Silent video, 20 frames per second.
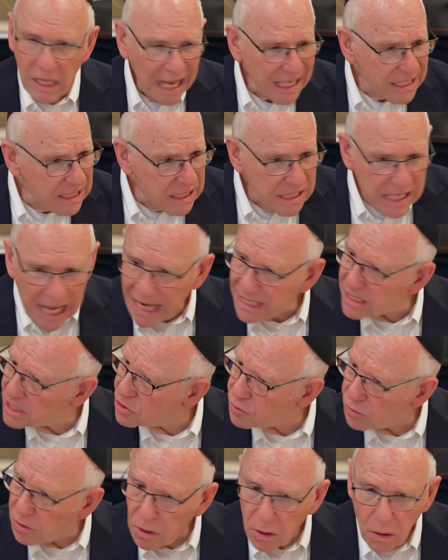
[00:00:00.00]
That's not
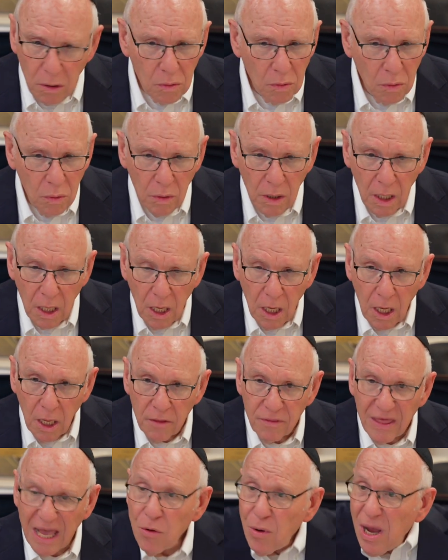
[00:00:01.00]
true.
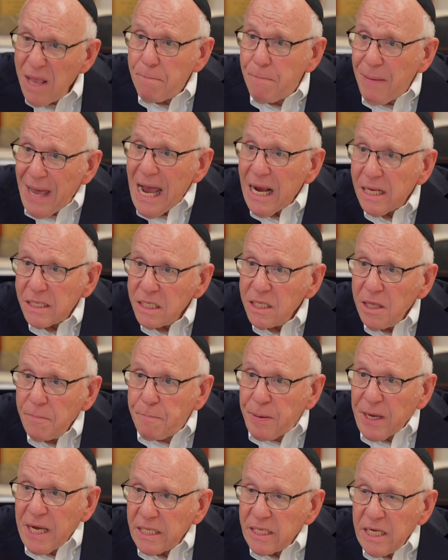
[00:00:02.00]
They went back to the
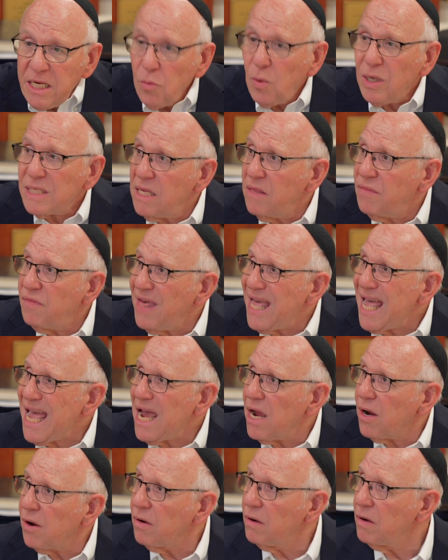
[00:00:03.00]
pit and he wasn't
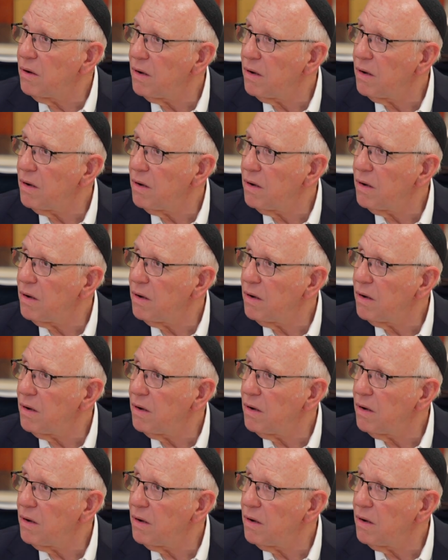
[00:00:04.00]
there.